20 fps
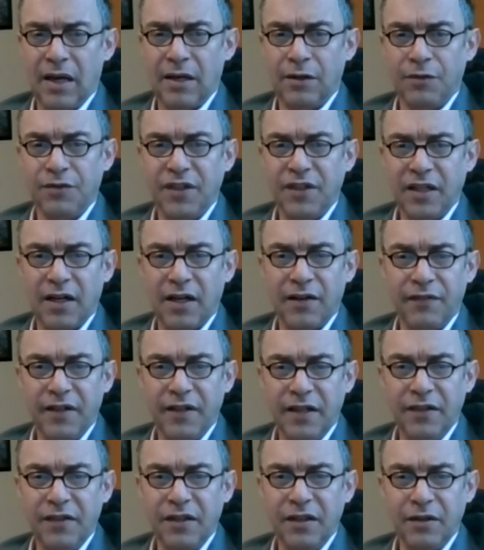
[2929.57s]
I don't think I
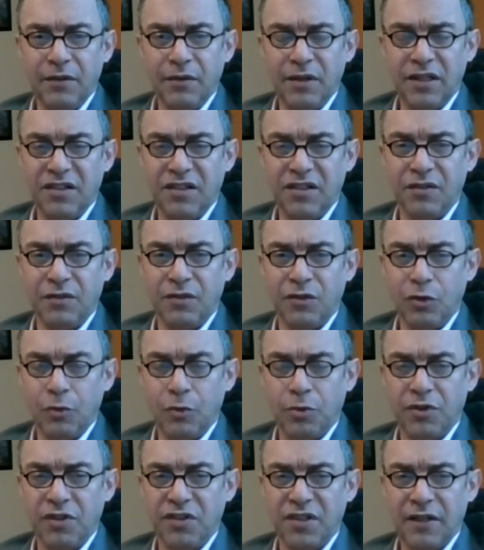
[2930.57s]
have anything that's
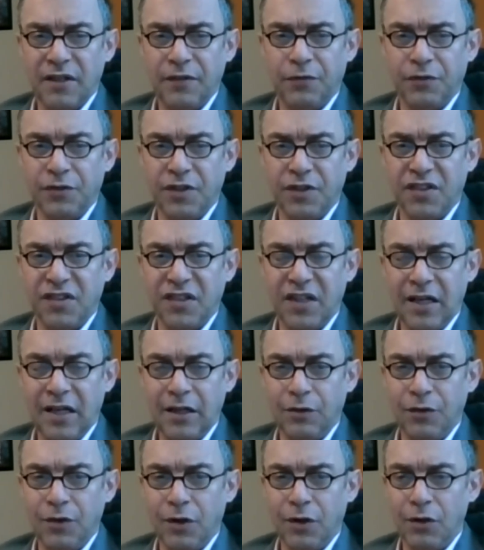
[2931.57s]
super insightful to
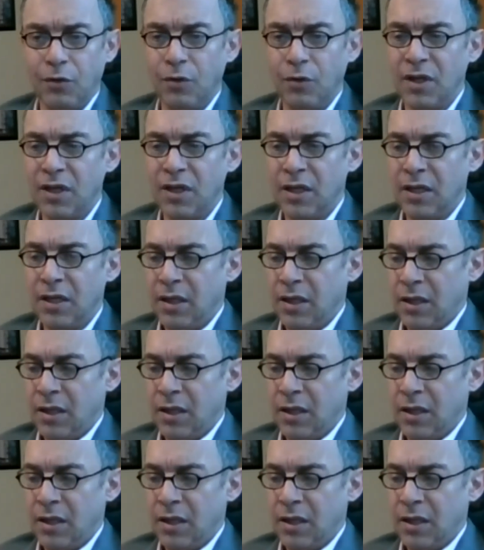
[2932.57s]
say, although